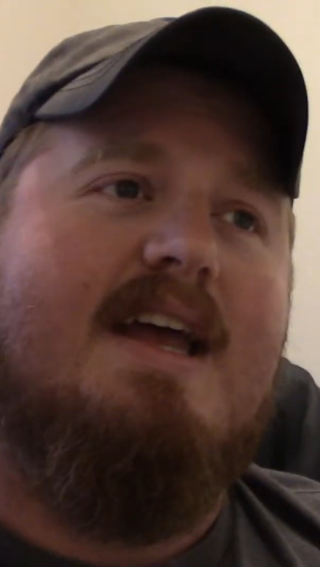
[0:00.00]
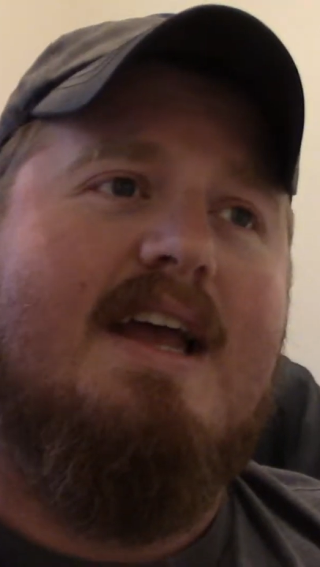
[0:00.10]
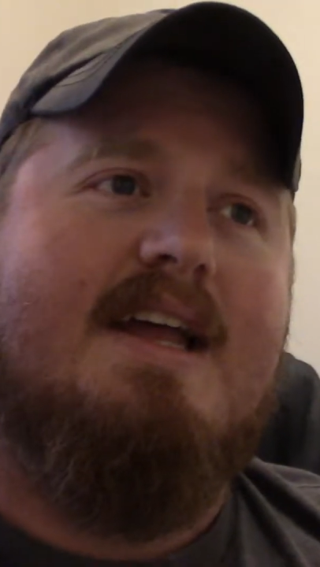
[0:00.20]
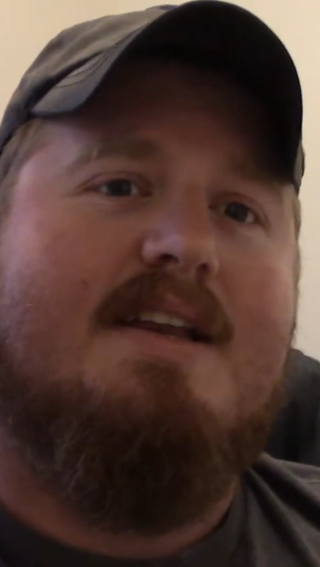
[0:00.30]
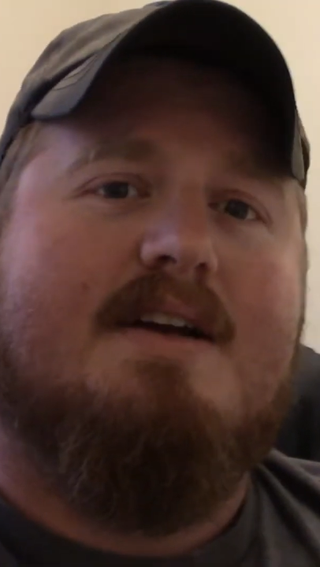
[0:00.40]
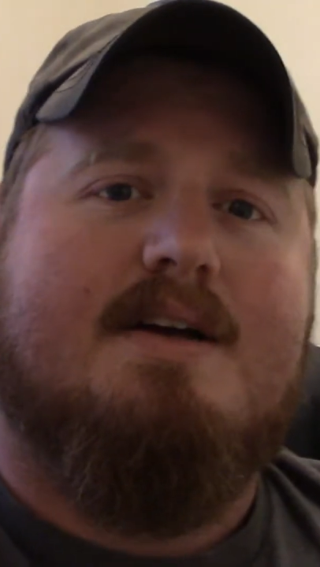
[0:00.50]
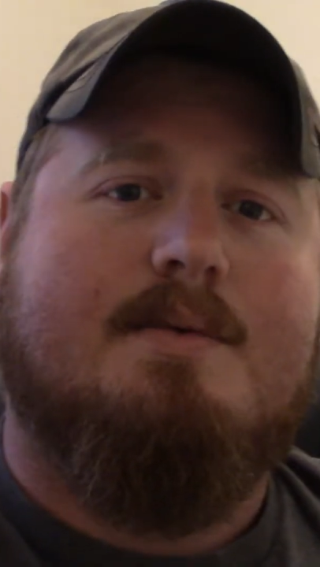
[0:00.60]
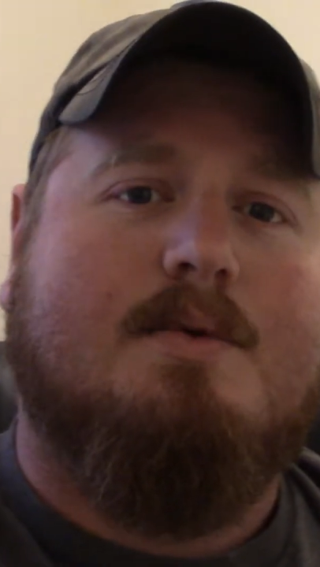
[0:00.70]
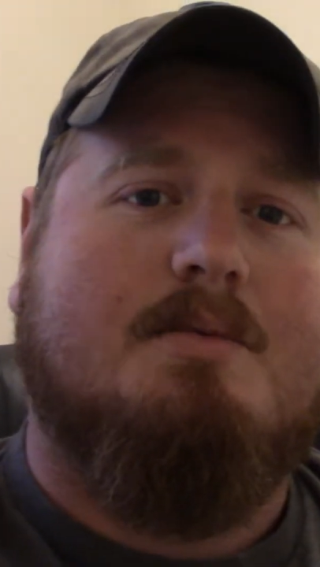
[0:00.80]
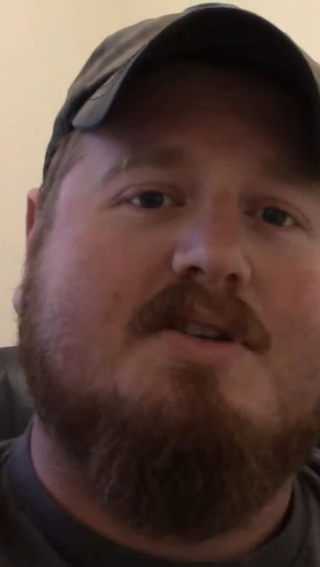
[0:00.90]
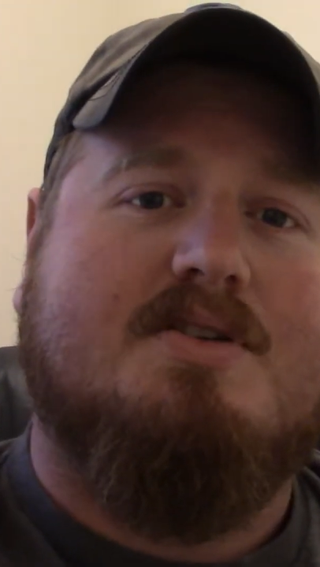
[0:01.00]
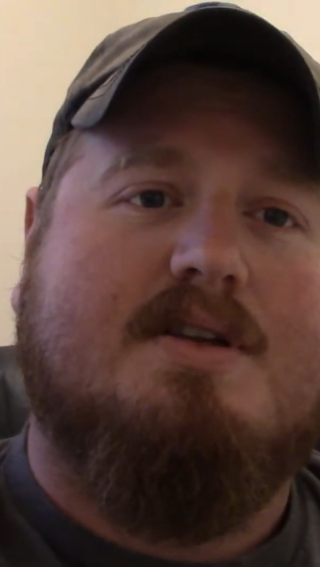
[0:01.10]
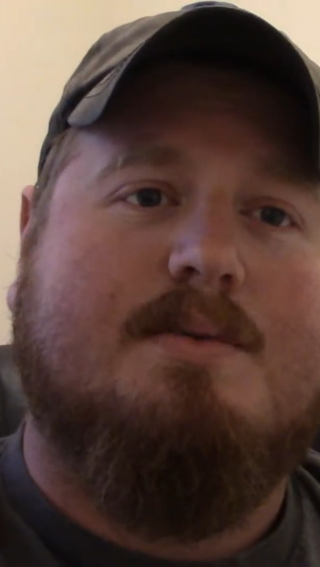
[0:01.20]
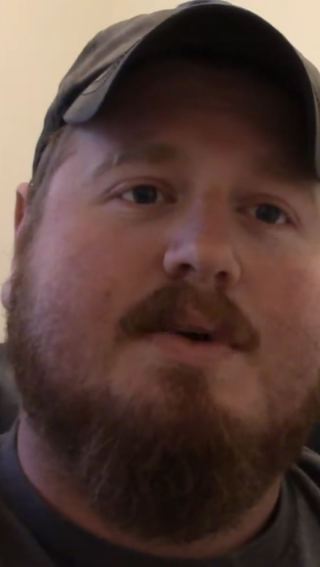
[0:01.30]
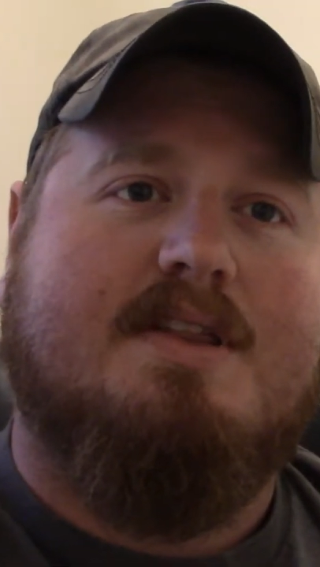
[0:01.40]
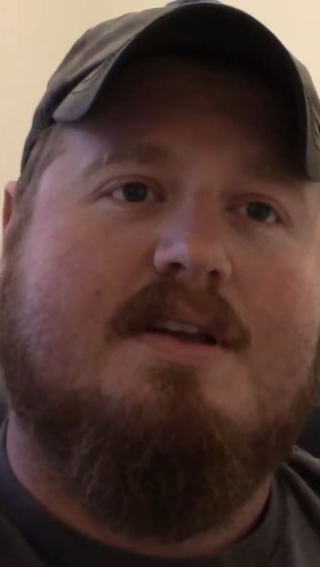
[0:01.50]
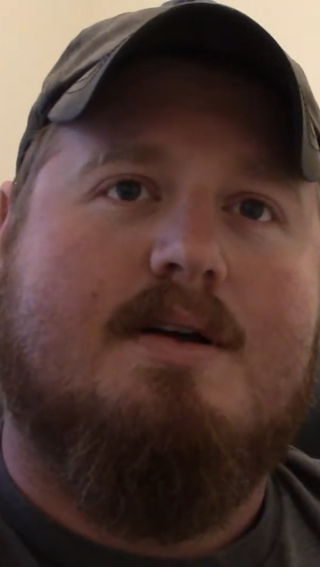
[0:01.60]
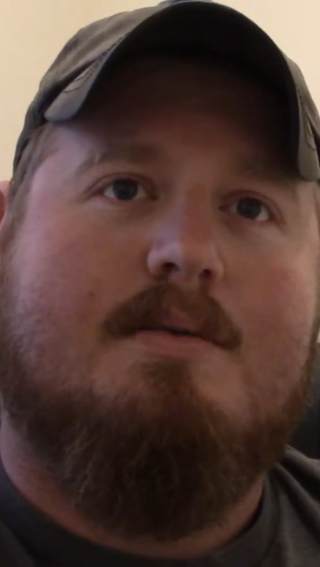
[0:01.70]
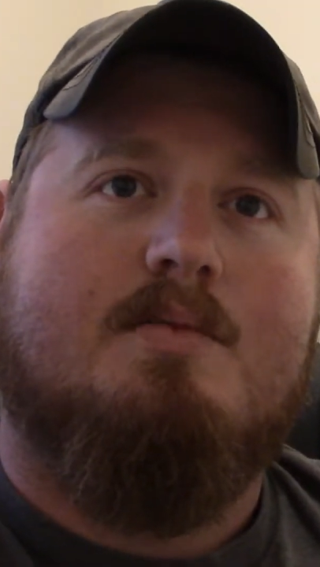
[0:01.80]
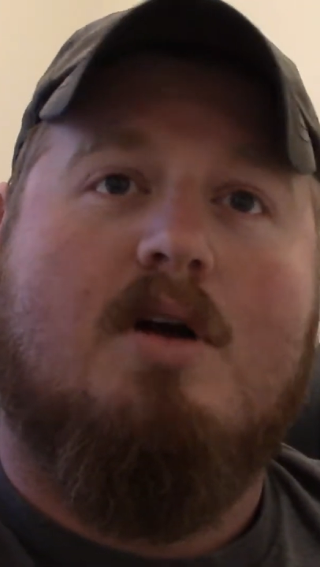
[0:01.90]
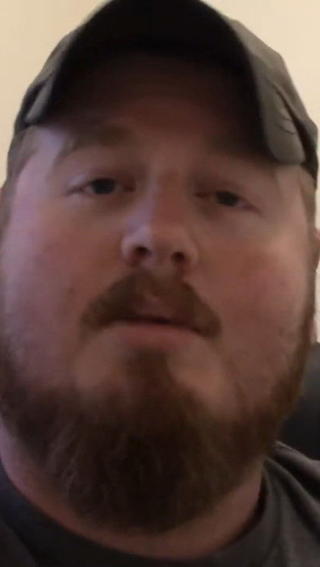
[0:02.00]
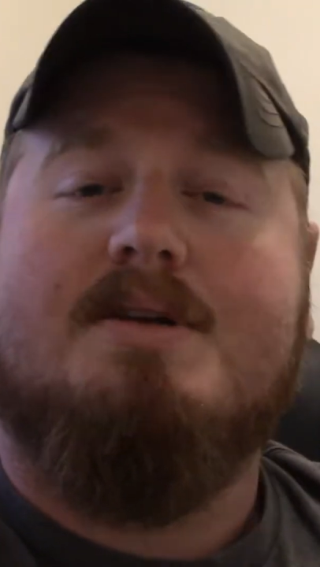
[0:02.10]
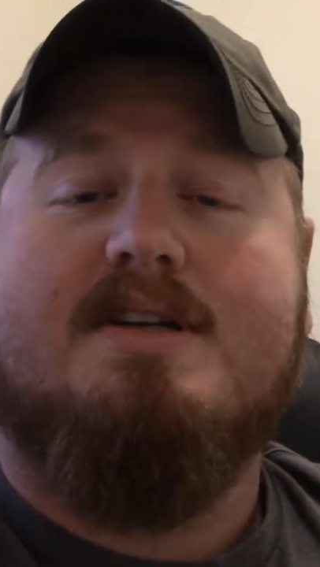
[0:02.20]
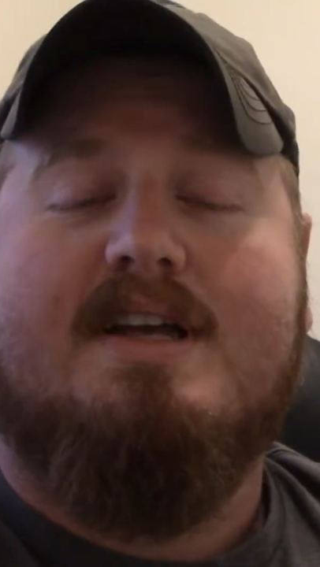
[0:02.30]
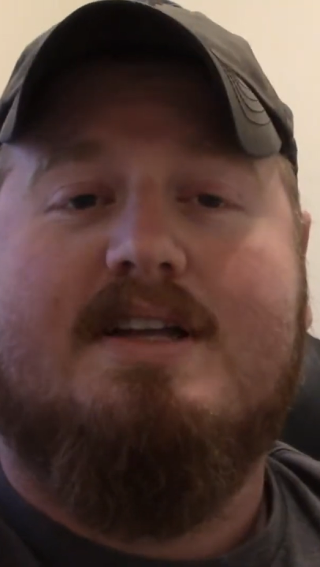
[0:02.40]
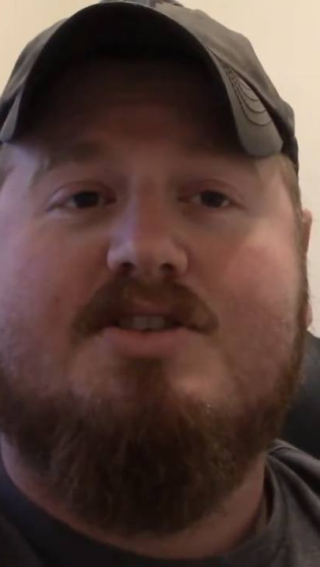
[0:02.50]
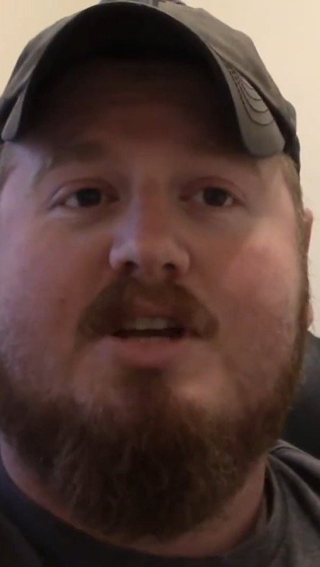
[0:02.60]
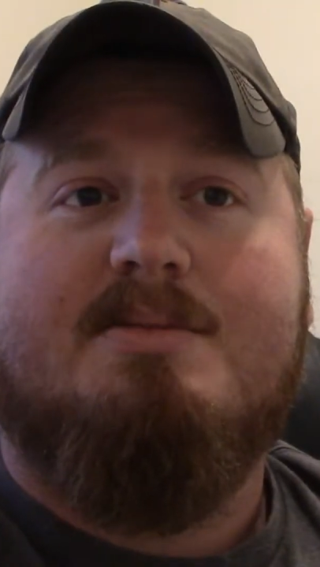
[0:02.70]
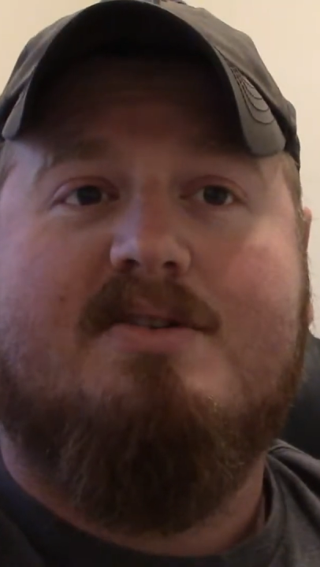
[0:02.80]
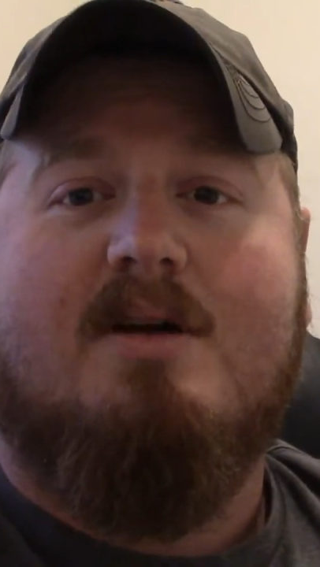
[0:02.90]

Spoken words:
and we'll be shooting with Robert and Jamie.